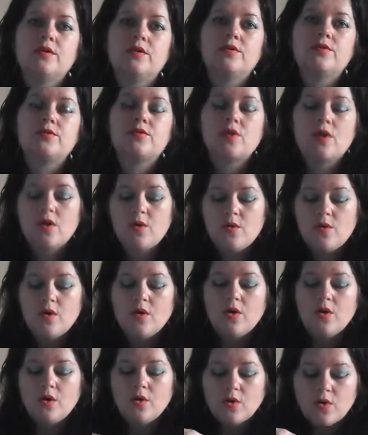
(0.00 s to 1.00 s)
So
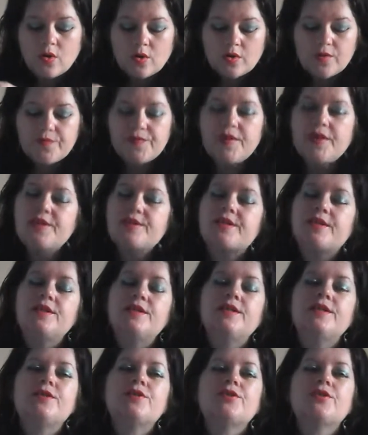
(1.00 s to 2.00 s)
all of these
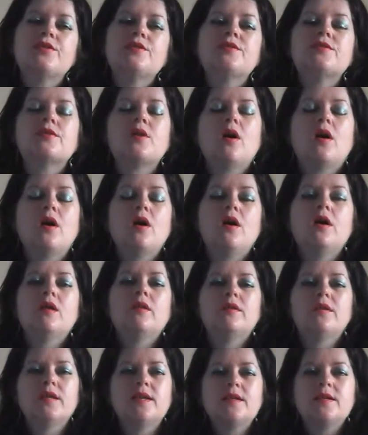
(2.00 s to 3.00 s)
conditions are
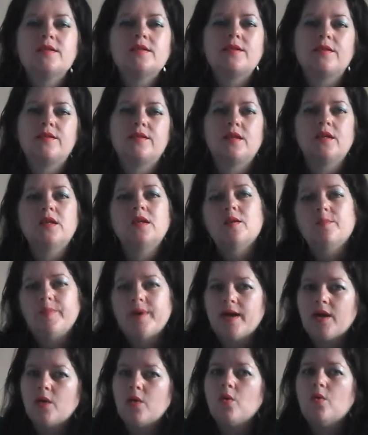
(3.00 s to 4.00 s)
things to think
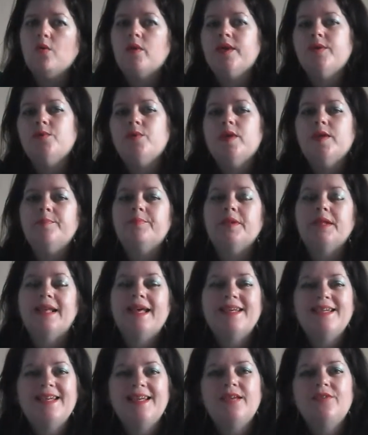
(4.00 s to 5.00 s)
about when we're
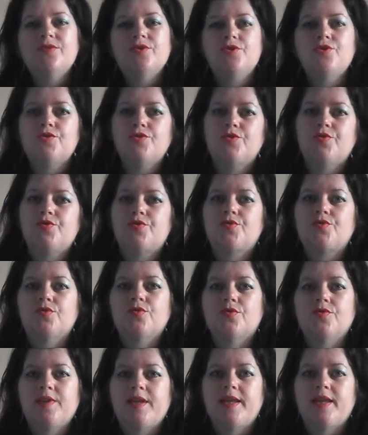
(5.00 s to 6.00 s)
planning the short
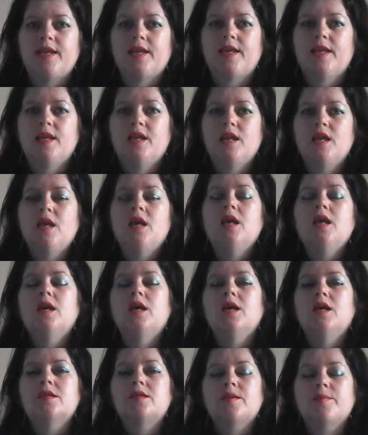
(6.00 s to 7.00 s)
story.
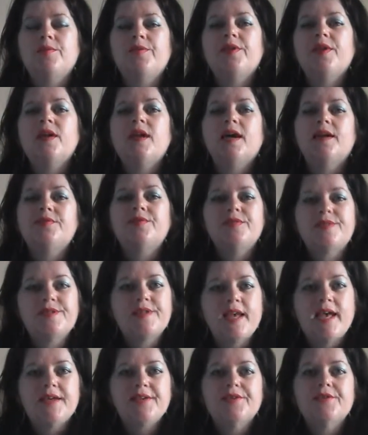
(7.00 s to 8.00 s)
Something I've
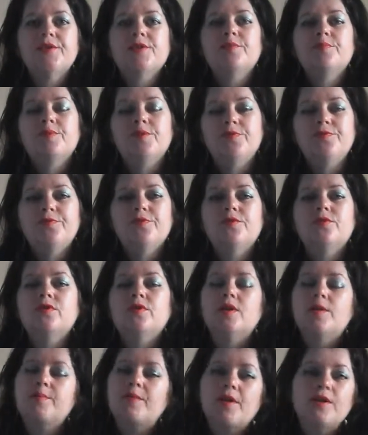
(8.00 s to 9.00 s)
said before,
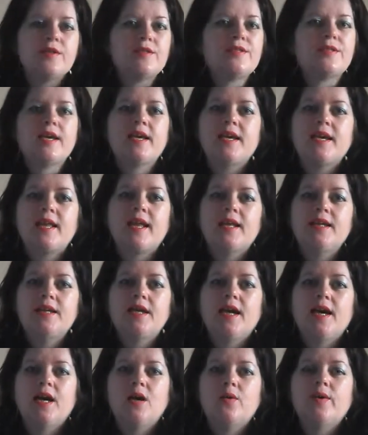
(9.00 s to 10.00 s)
and I'm going to say again
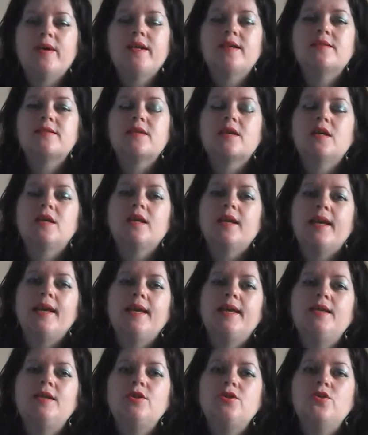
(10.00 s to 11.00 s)
now, is
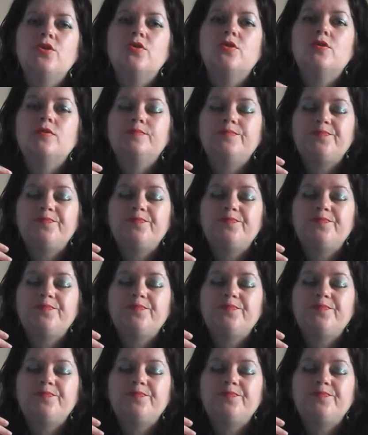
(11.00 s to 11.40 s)
in your